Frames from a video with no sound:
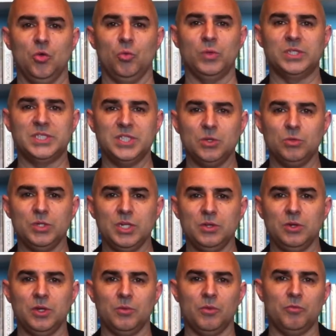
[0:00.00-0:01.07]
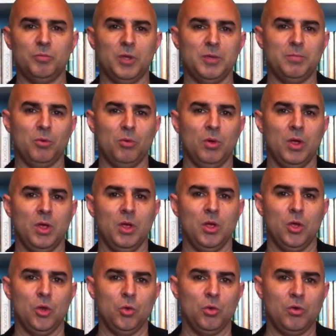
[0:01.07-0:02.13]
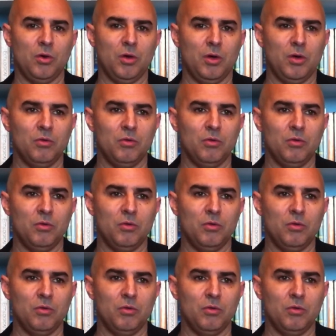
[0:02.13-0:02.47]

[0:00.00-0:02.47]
we're still dealing with people who are